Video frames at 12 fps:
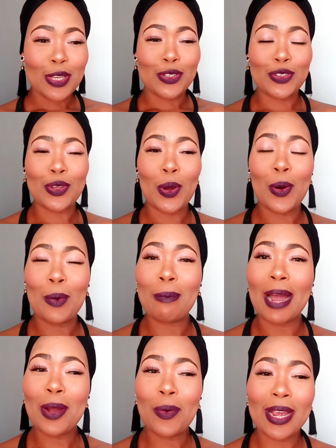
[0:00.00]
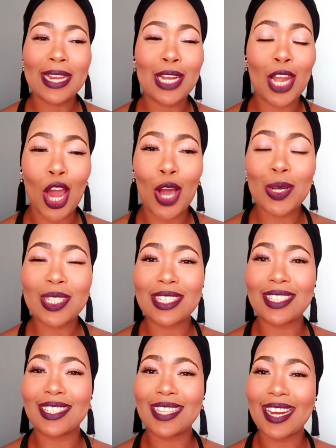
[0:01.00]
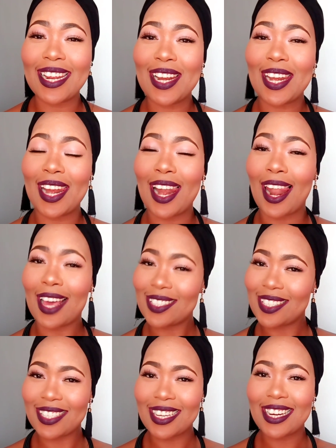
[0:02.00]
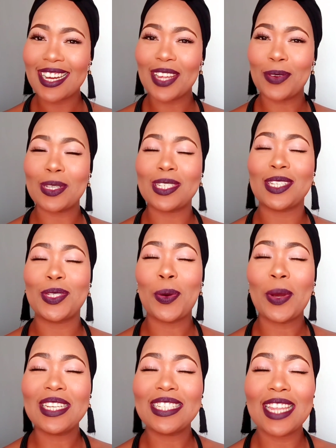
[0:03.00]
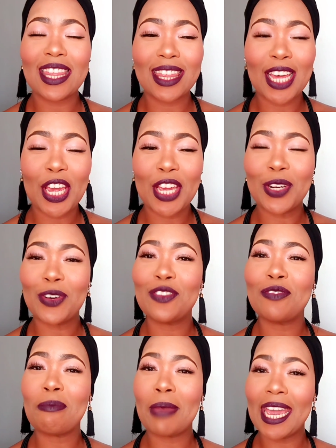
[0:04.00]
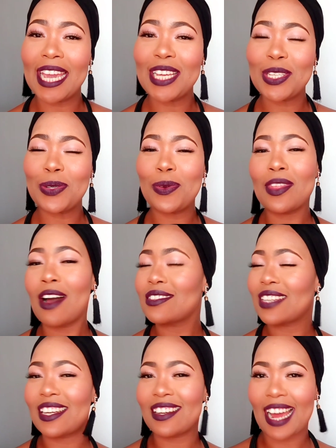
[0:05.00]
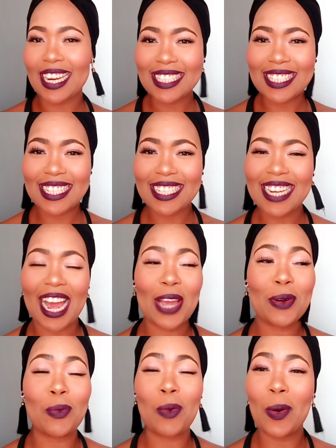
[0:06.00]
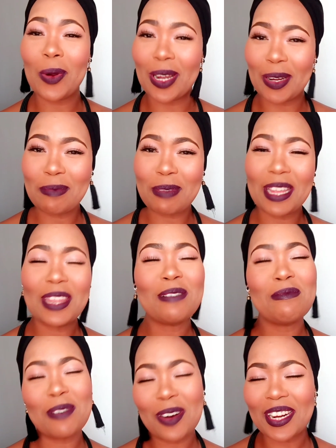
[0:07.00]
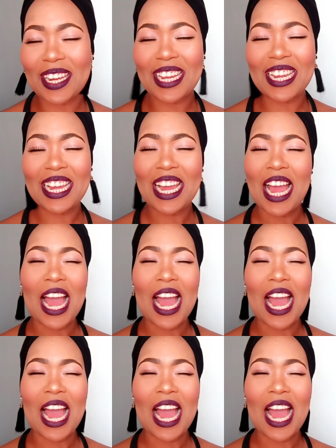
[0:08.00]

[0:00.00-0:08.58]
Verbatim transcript: So my weight loss started last year. It was the twenty-third of May two thousand nineteen. I woke up in the morning.